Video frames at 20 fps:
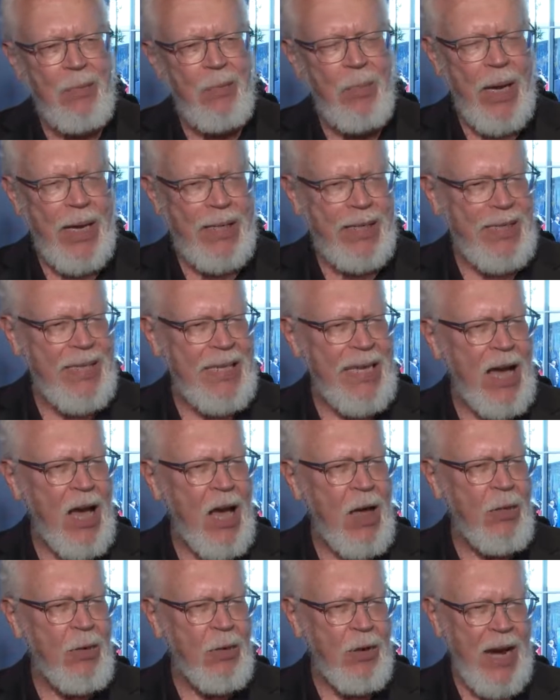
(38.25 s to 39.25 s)
But the
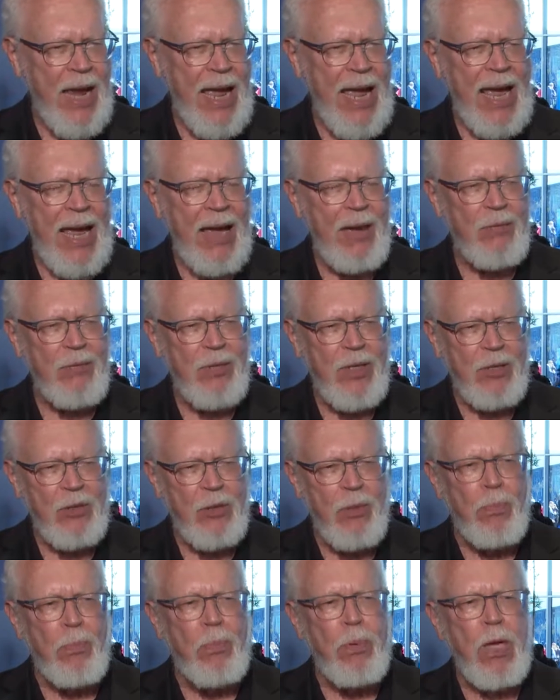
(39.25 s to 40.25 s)
other half
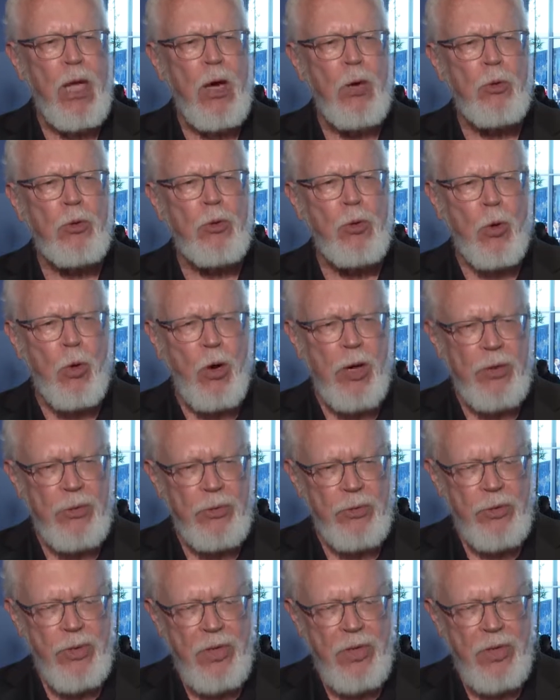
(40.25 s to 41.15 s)
is a blowtorch,